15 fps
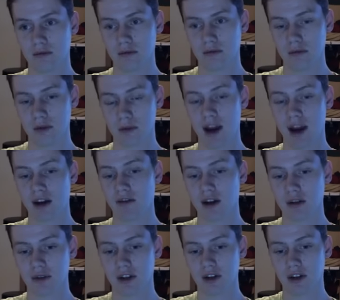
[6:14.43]
the
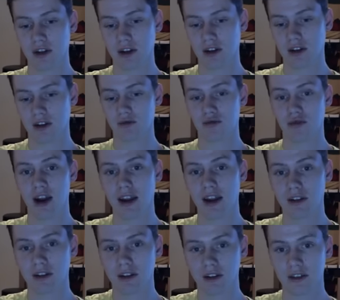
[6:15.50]
background is
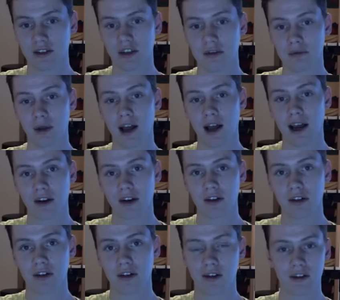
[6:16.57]
red instead of black
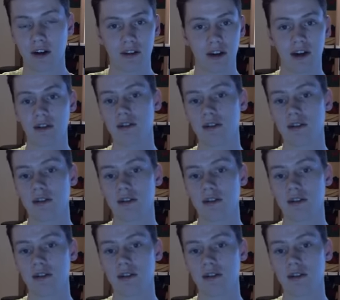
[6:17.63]
on the title.